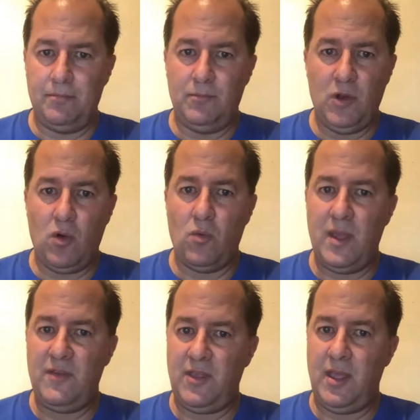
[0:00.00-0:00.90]
no,
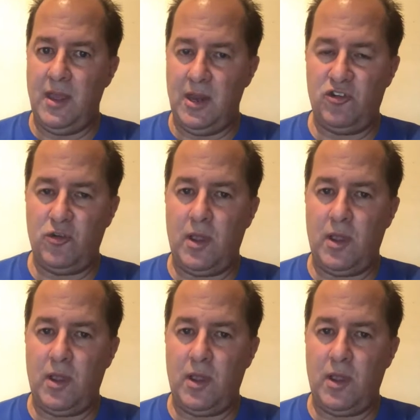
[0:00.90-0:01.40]
we see an issue